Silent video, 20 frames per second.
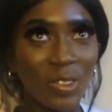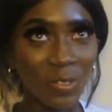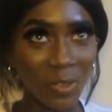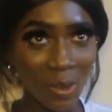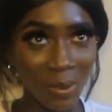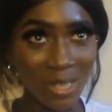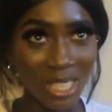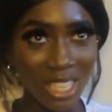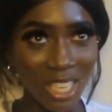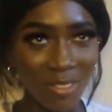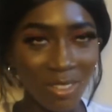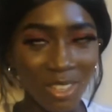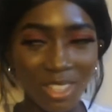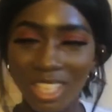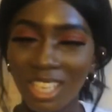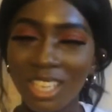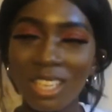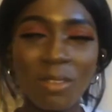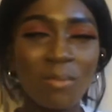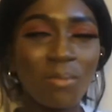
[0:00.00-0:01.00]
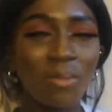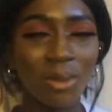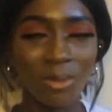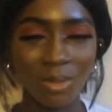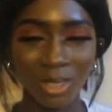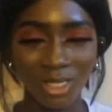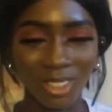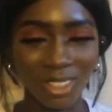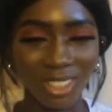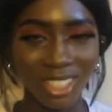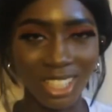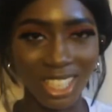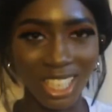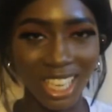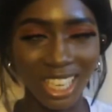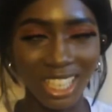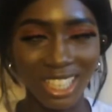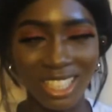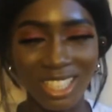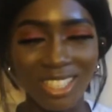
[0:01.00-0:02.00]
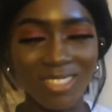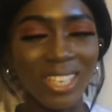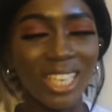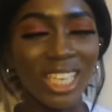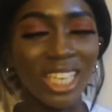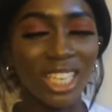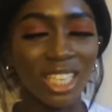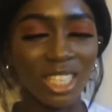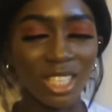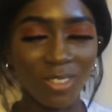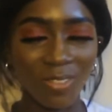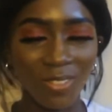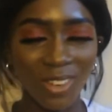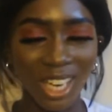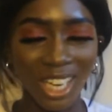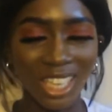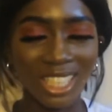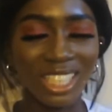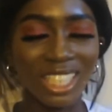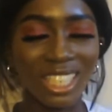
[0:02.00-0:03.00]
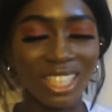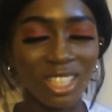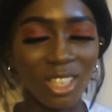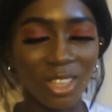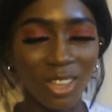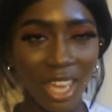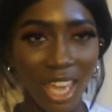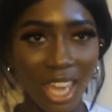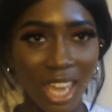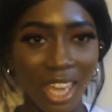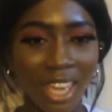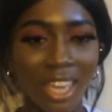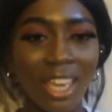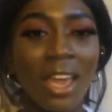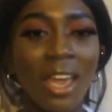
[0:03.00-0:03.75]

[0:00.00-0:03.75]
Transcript: ruined everything, but we're not gonna get into it. It's fine, it's okay.